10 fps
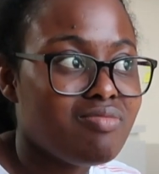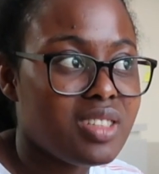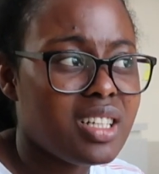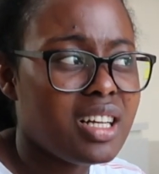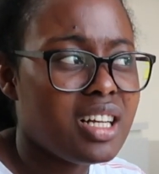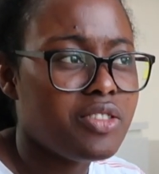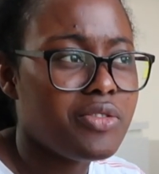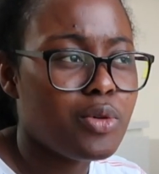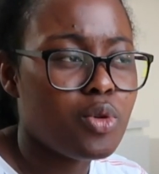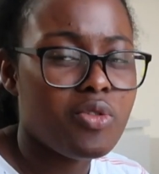I think I had
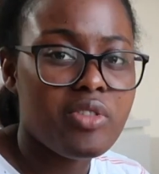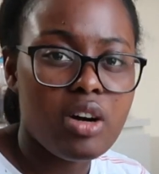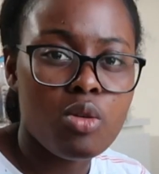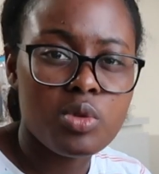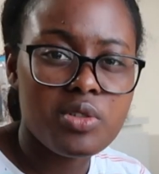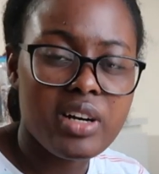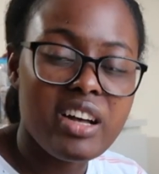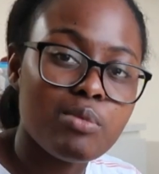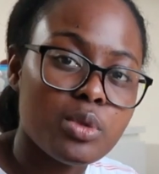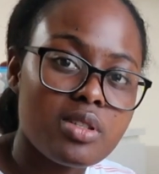almost
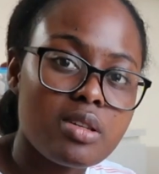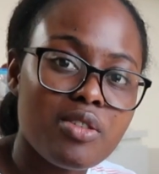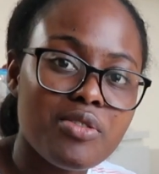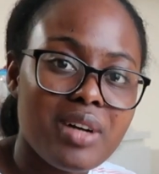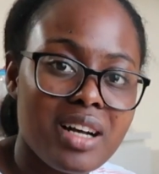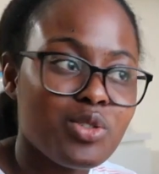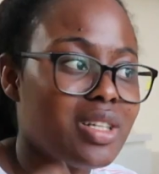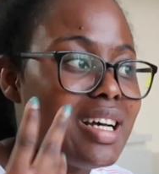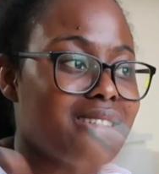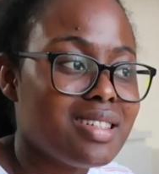five months off
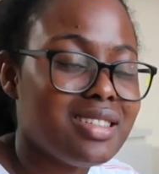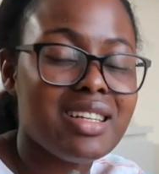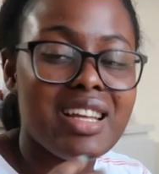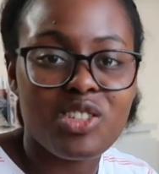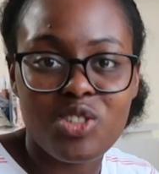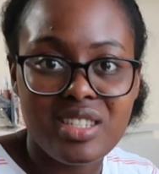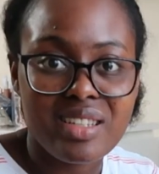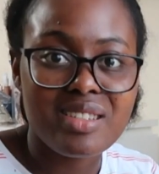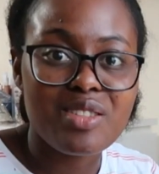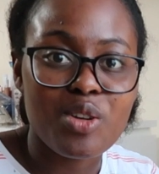actually attending lectures
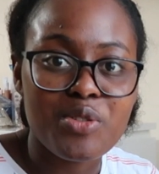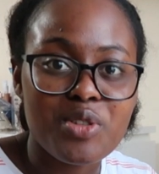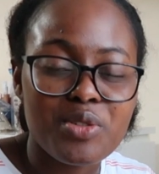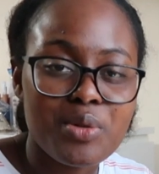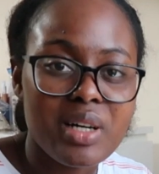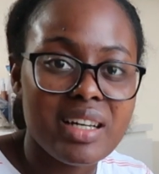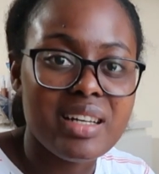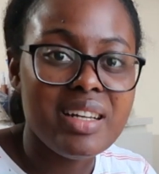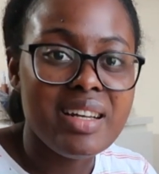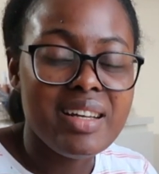and stuff, so it's quite
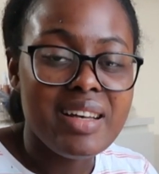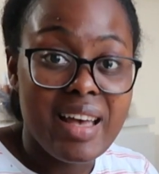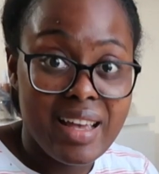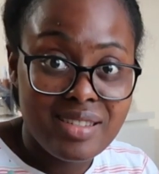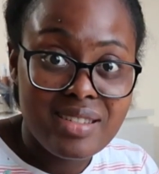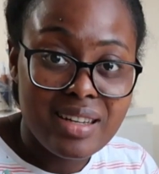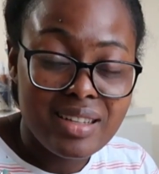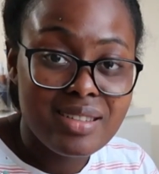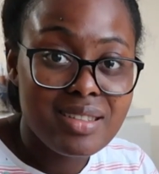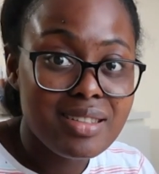
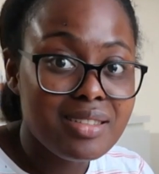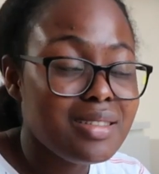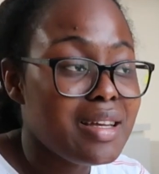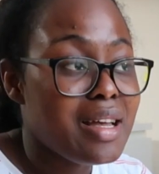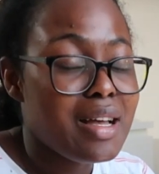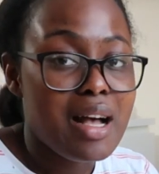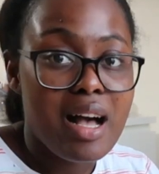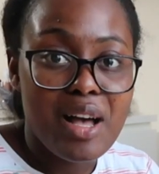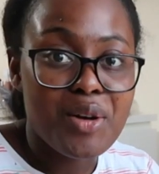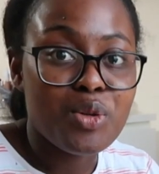exciting.
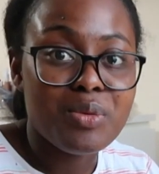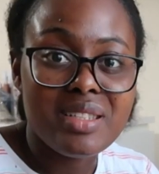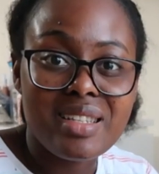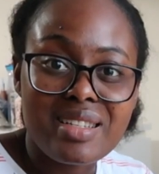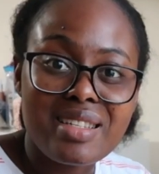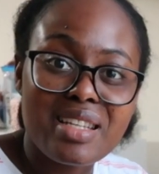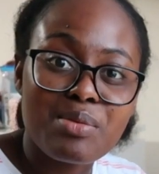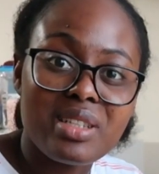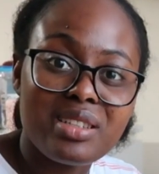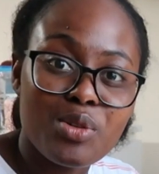I hope this
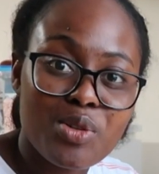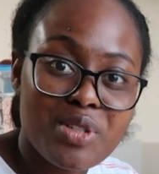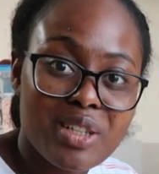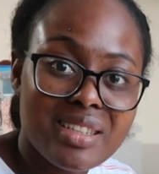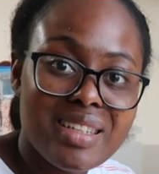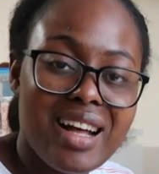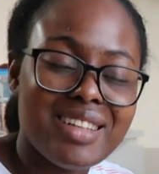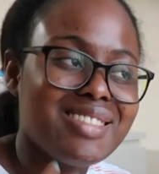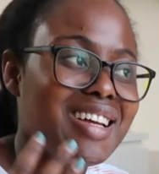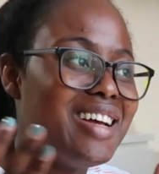excitement goes on
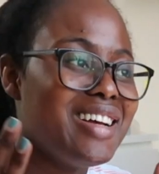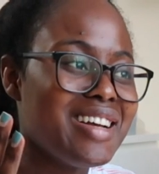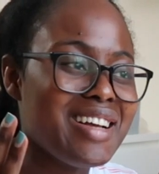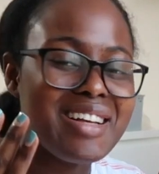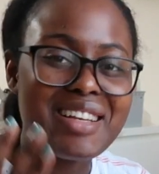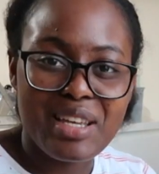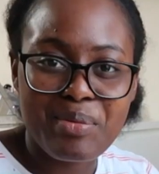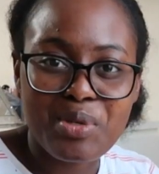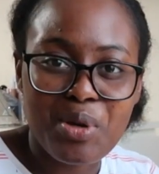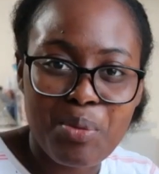and
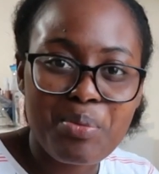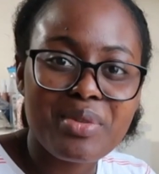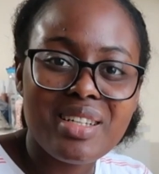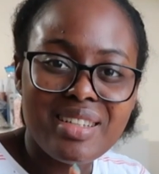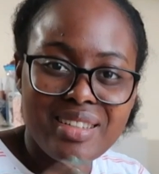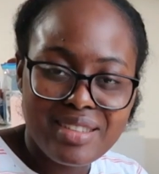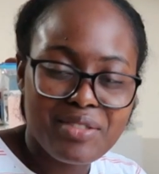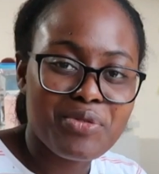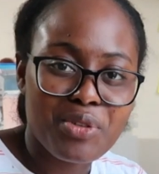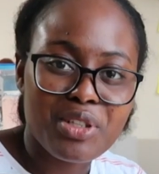keeps up
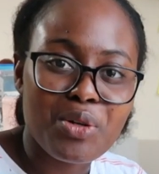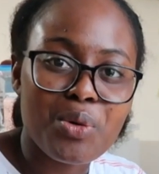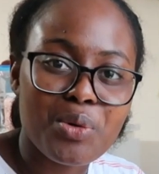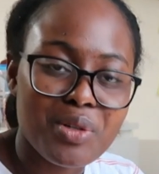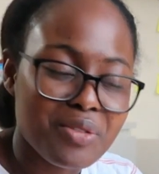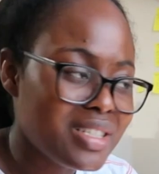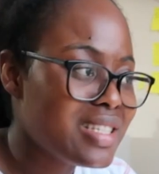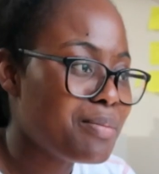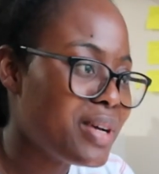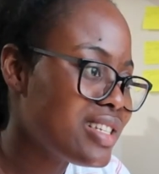for the whole of the
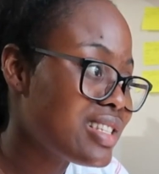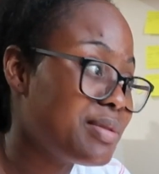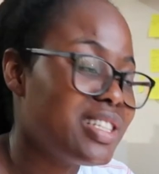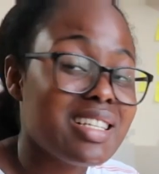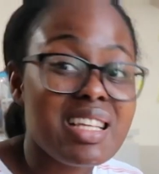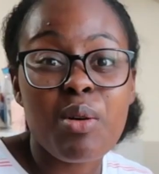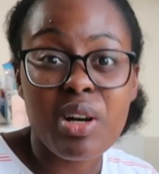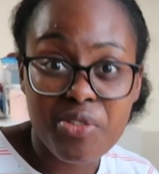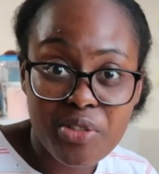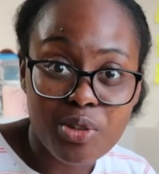semester. But that's how
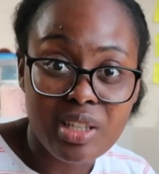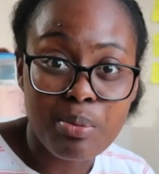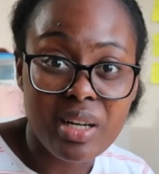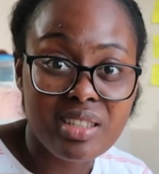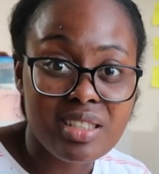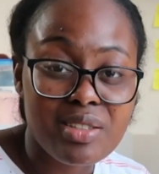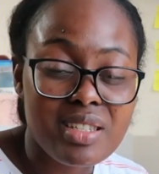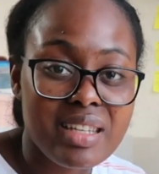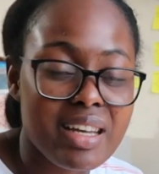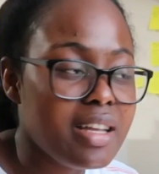I feel about it
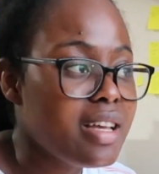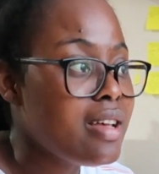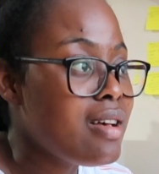today.